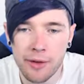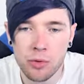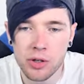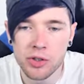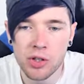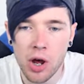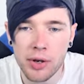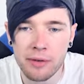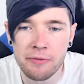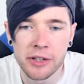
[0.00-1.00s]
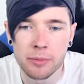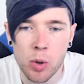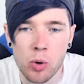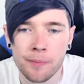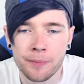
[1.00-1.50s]
Everyone's turned
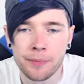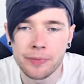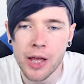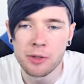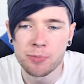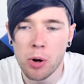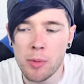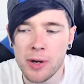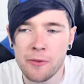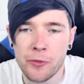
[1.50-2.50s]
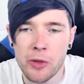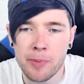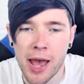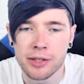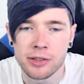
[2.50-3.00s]
invisible. That's probably for the
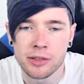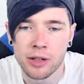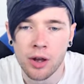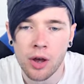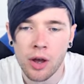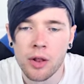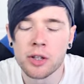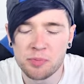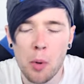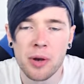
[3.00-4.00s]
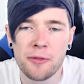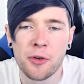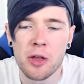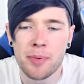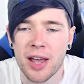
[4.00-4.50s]
best. That's probably
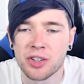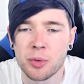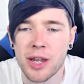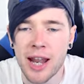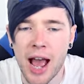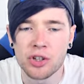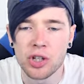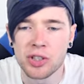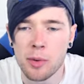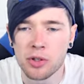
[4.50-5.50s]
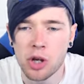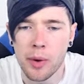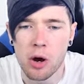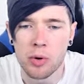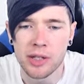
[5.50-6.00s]
for the best. So we can actually see what's
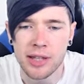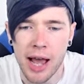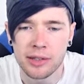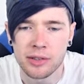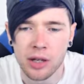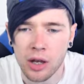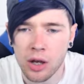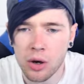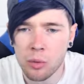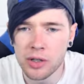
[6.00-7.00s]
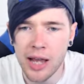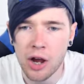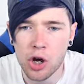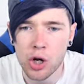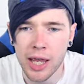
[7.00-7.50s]
going on. What is that? What is that?
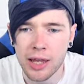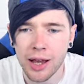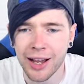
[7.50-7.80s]
A cookie.